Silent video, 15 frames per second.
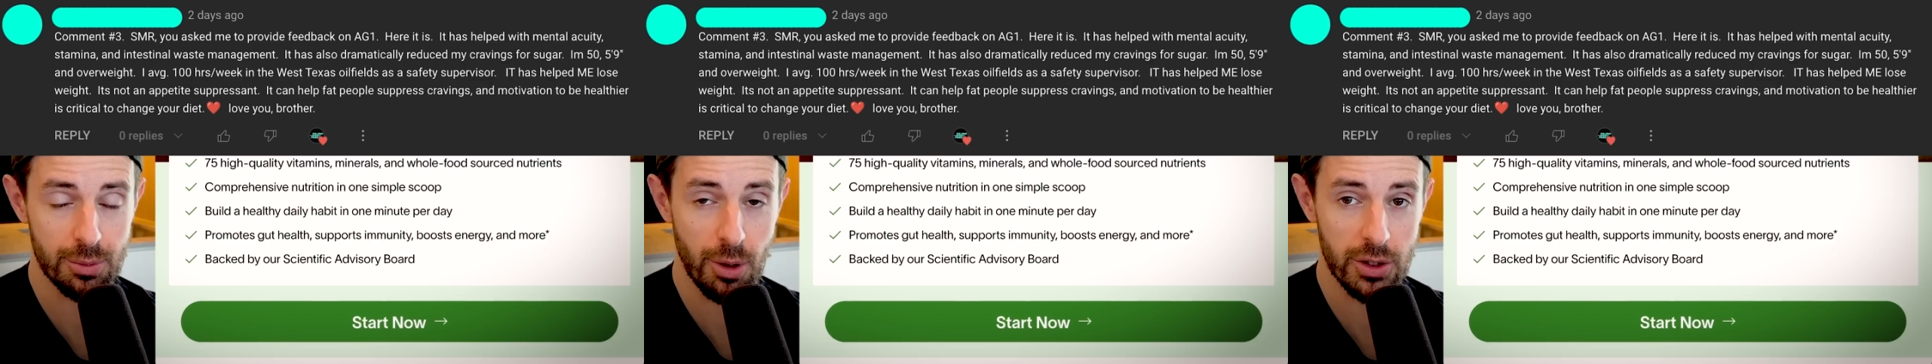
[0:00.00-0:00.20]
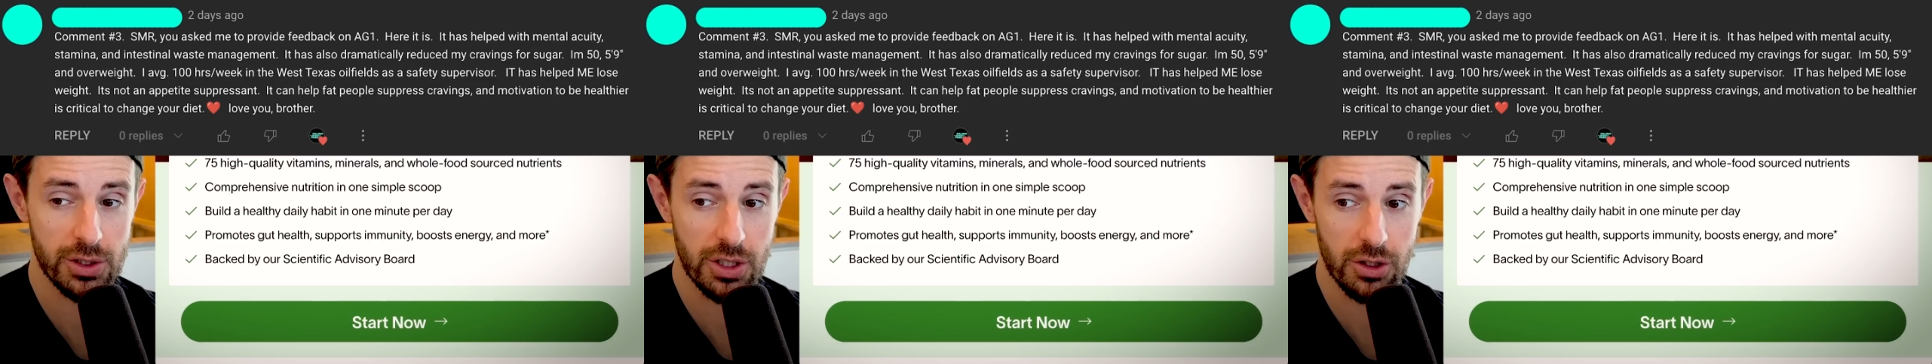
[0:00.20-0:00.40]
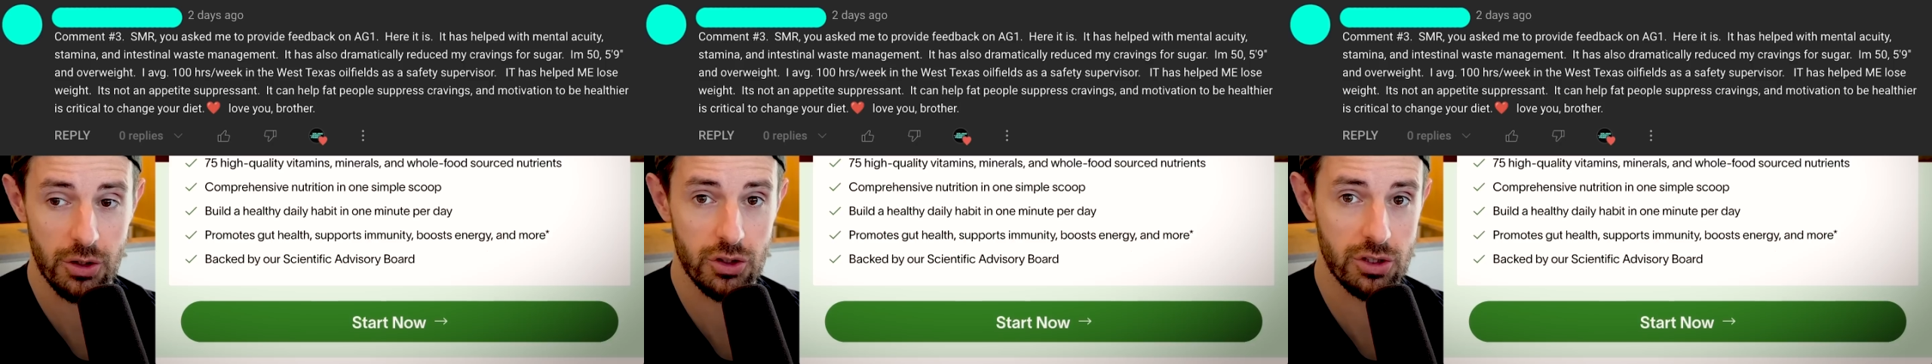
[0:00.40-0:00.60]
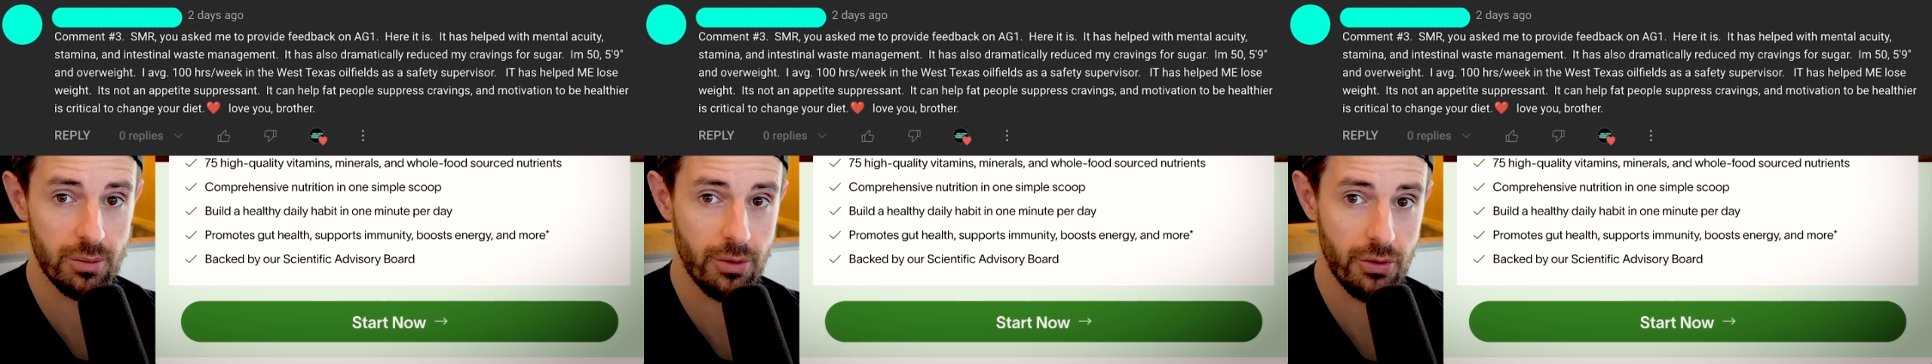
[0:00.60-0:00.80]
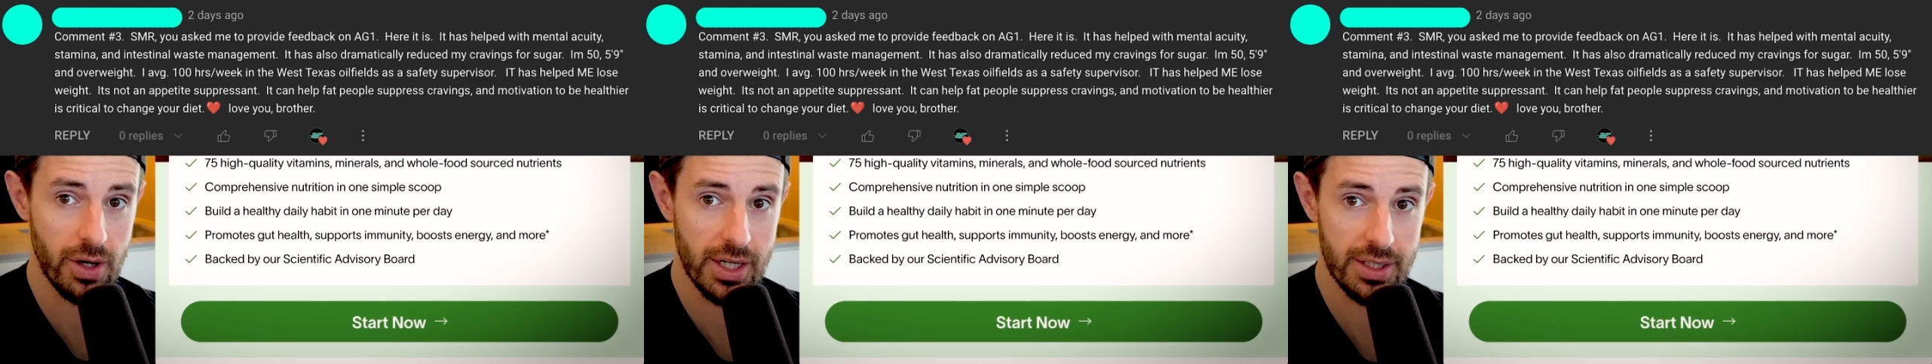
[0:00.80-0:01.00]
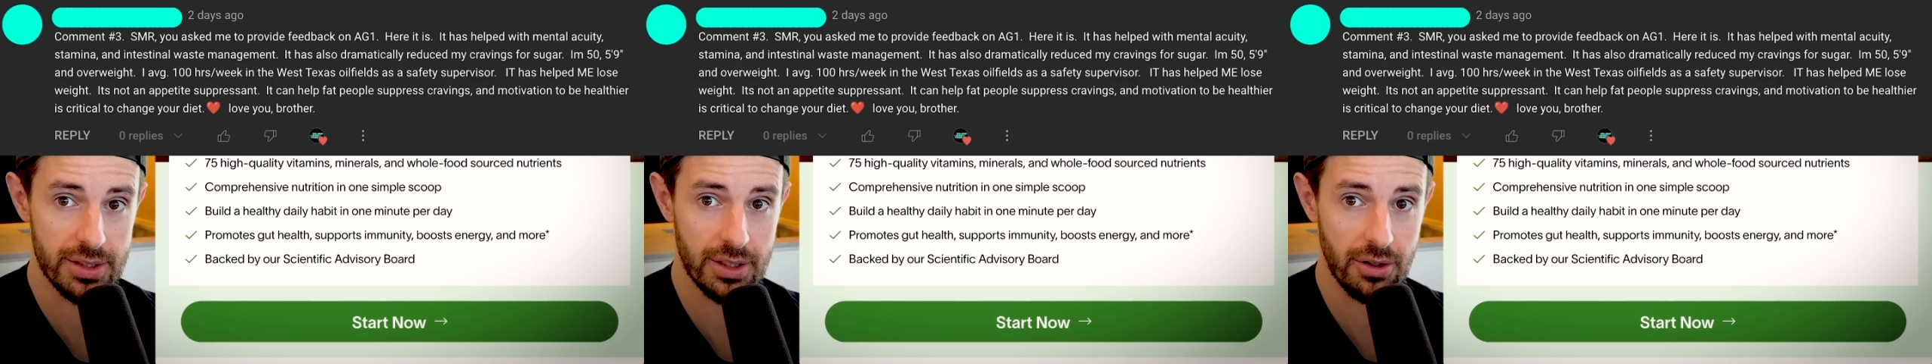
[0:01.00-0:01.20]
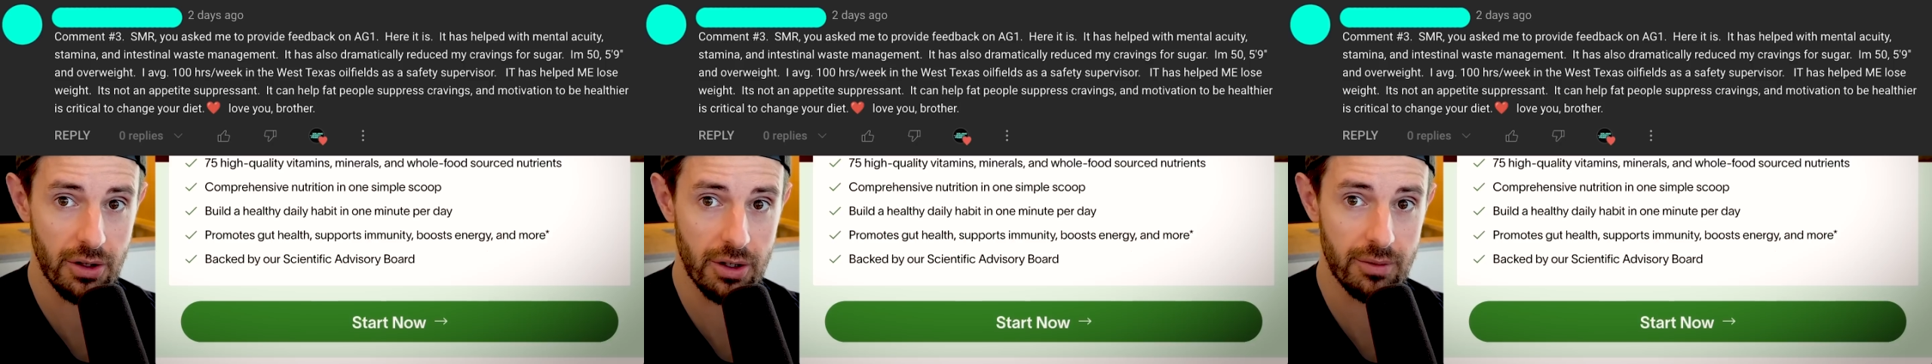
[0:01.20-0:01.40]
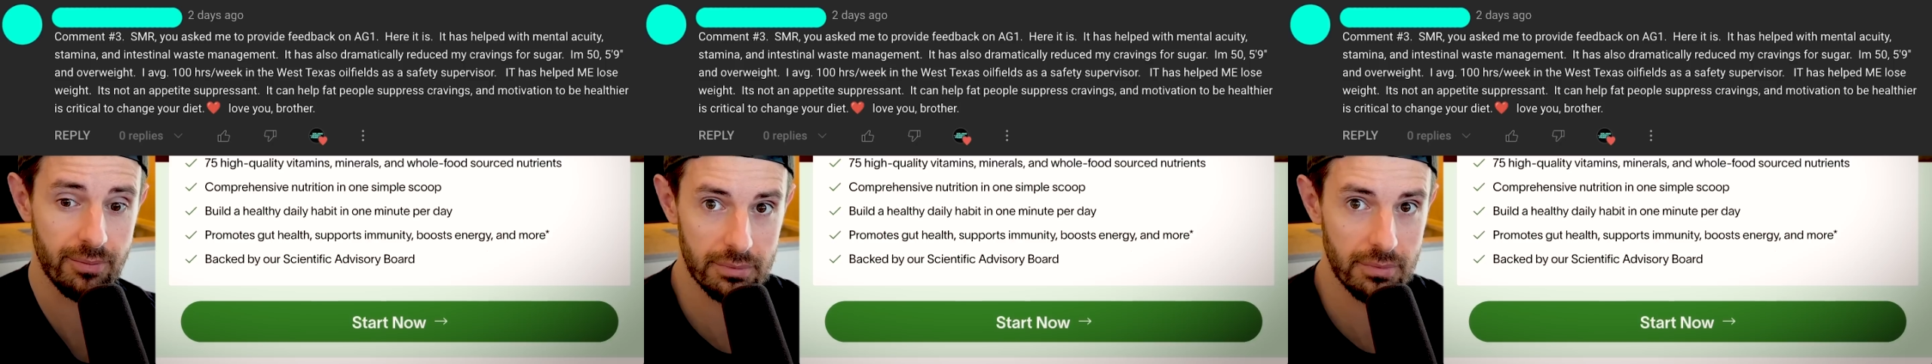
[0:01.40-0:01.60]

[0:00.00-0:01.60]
posting to YouTube 3 years ago.